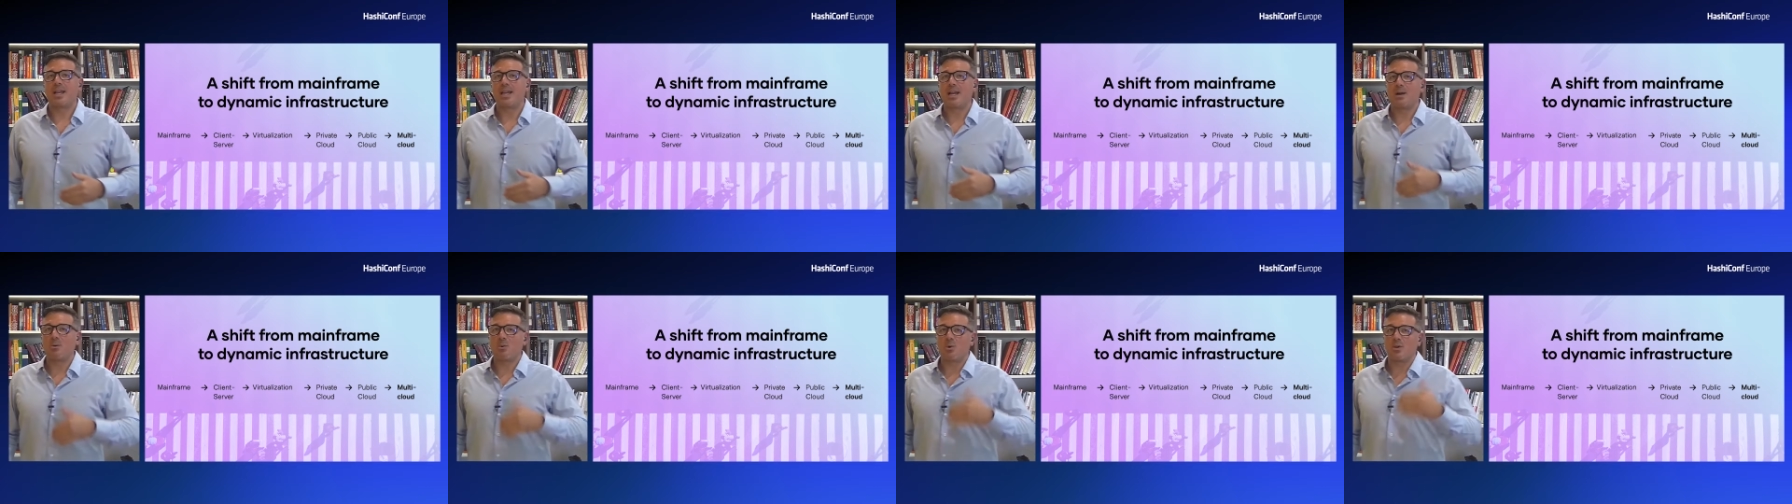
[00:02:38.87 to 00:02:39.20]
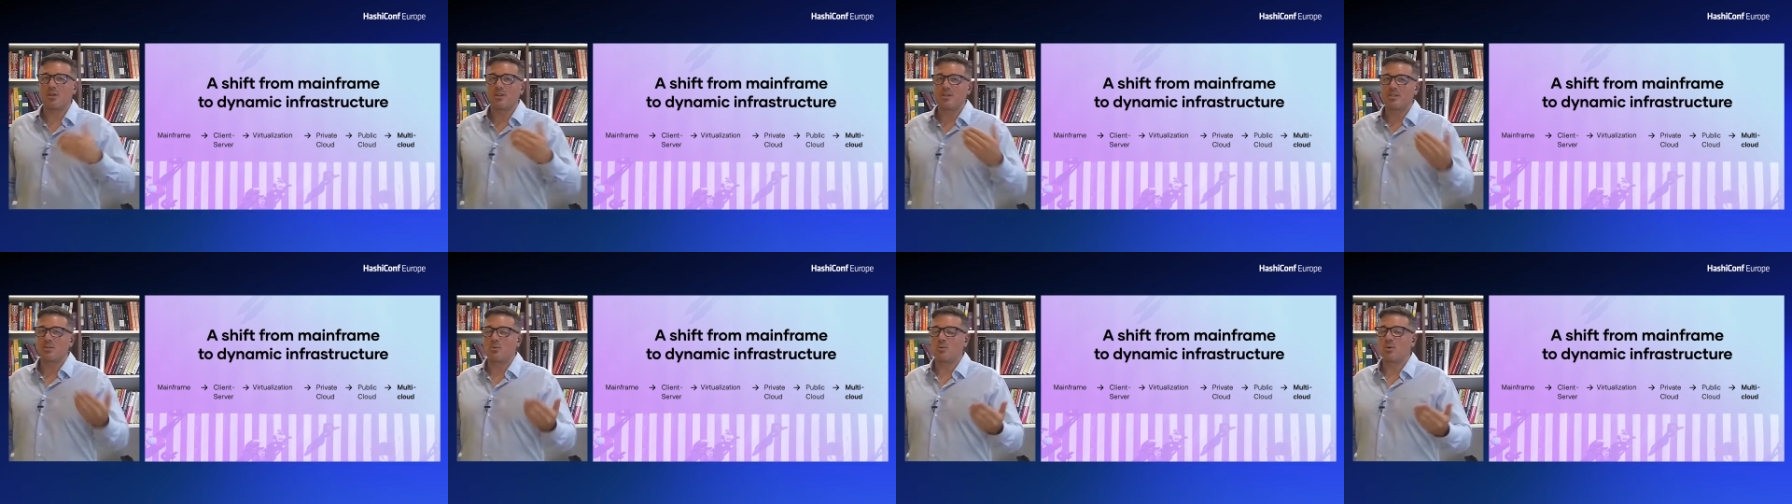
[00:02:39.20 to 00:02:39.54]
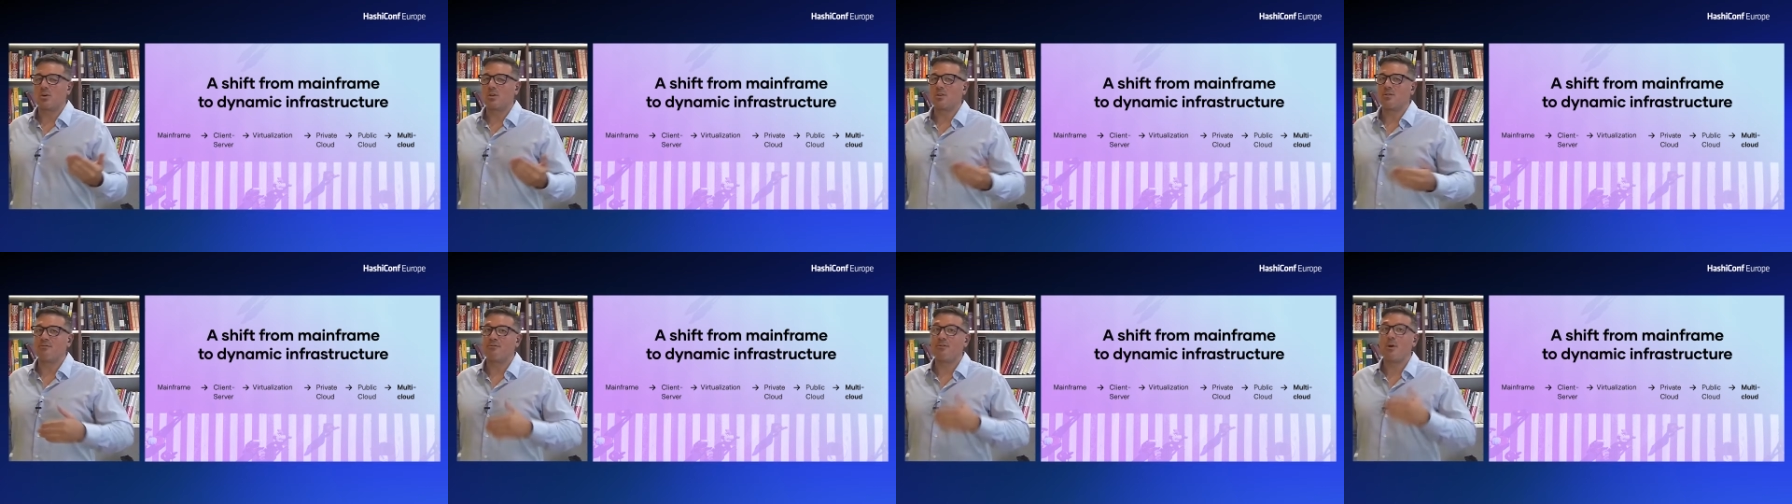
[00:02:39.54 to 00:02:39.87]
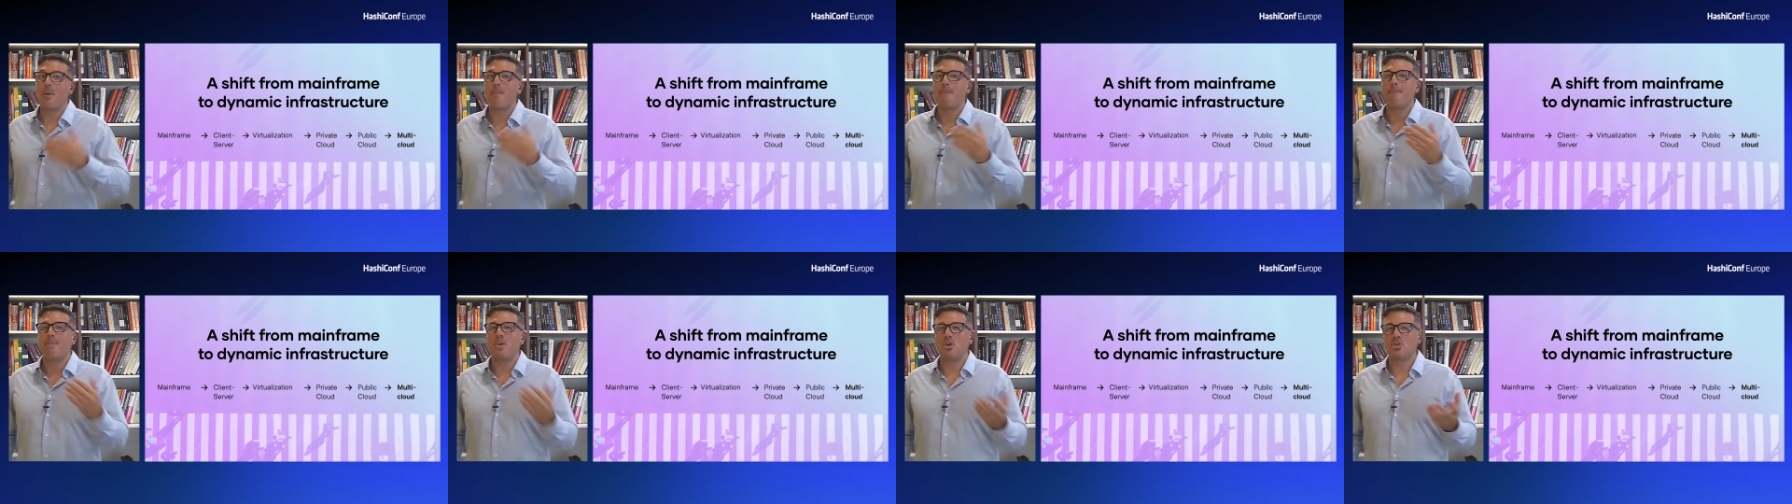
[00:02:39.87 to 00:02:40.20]
and now we're in this world of
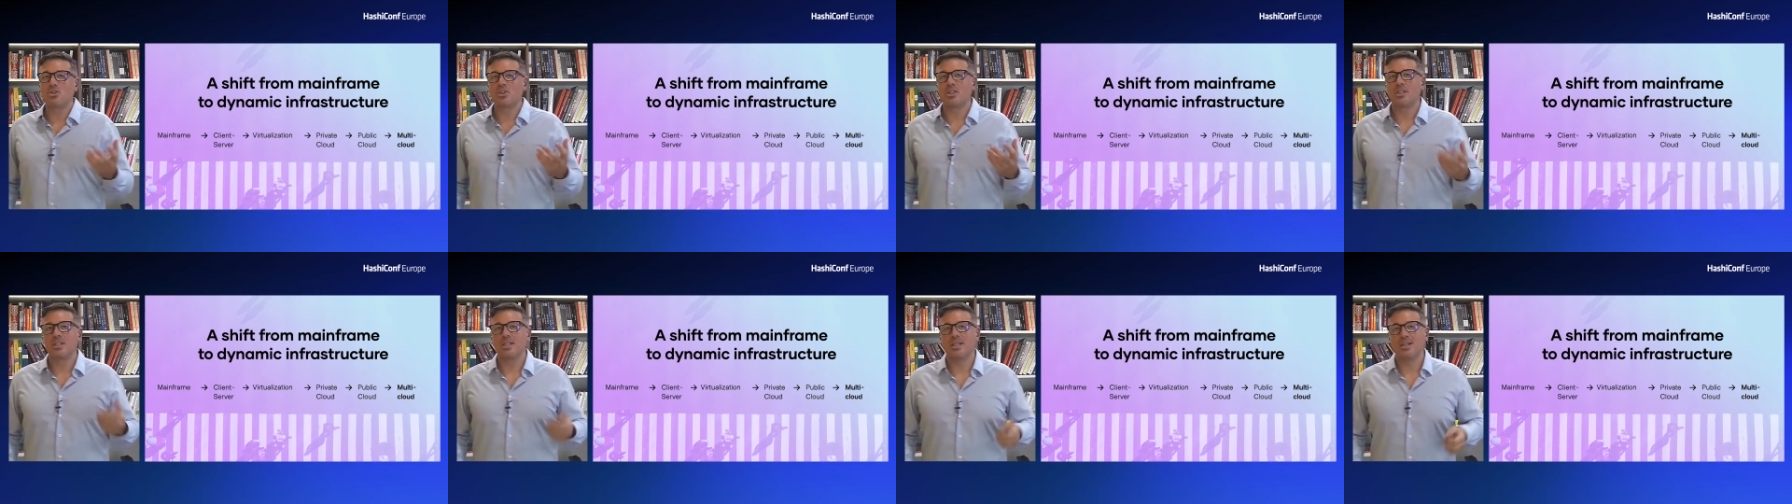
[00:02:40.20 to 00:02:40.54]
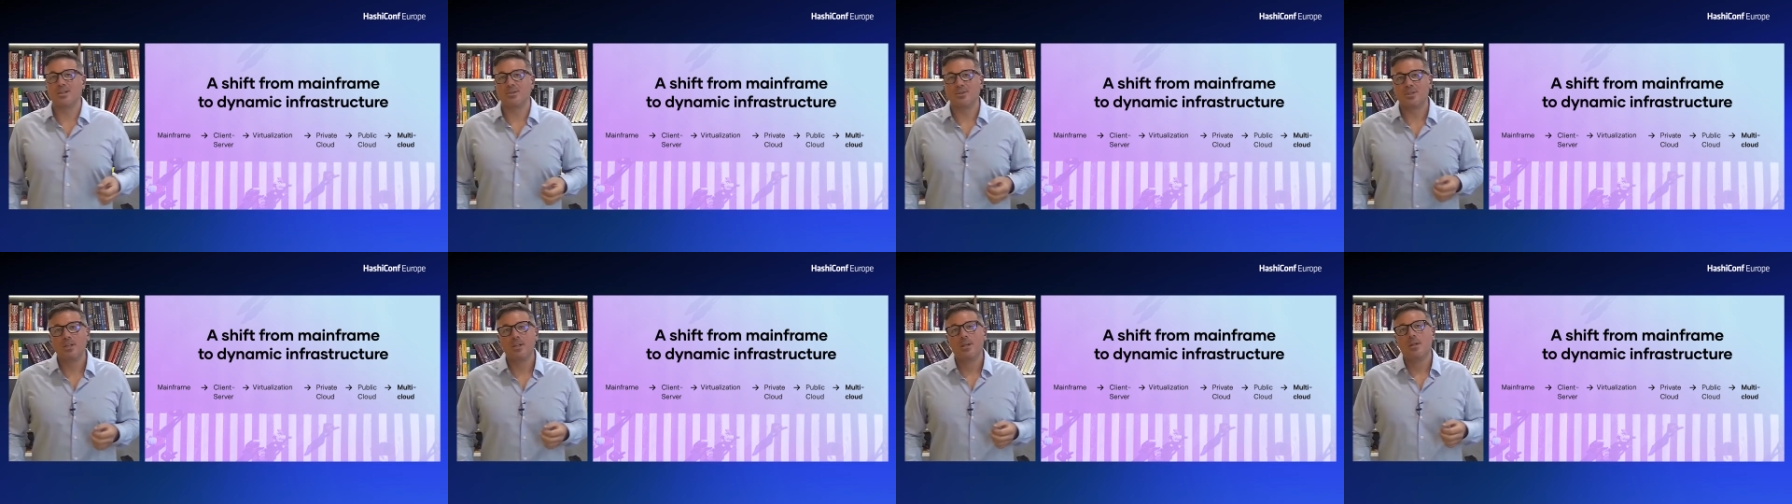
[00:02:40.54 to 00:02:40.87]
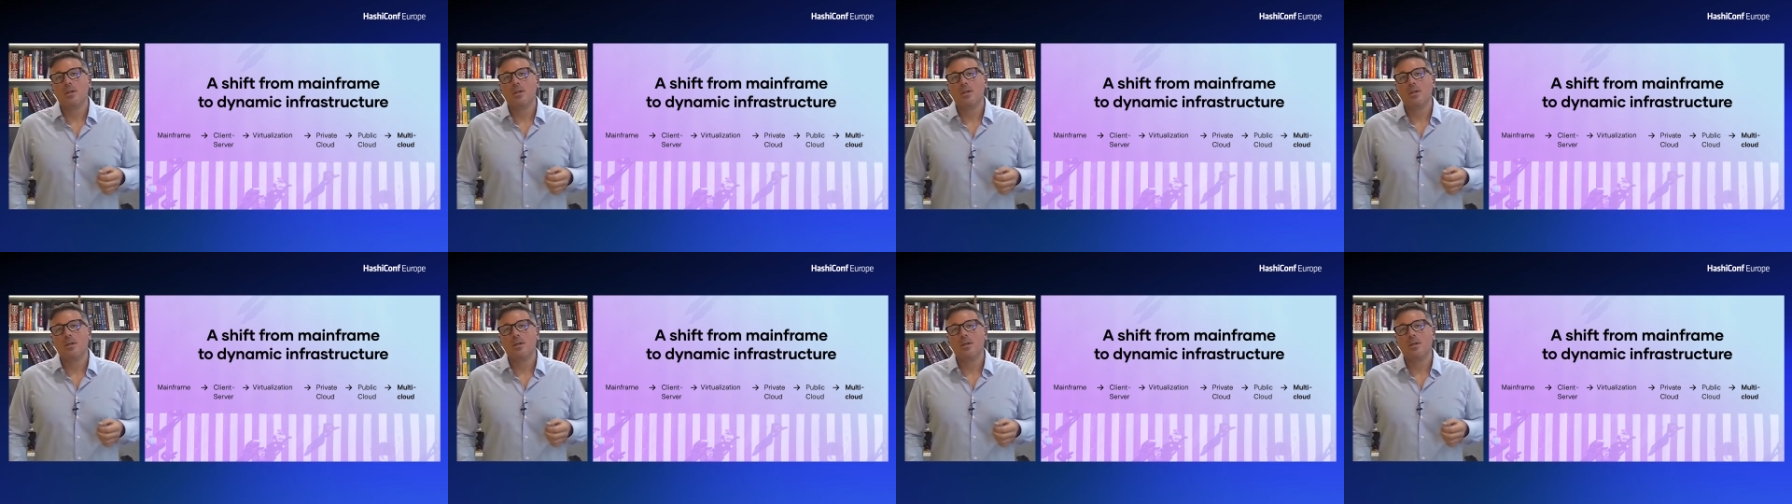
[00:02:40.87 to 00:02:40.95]
multi-cloud,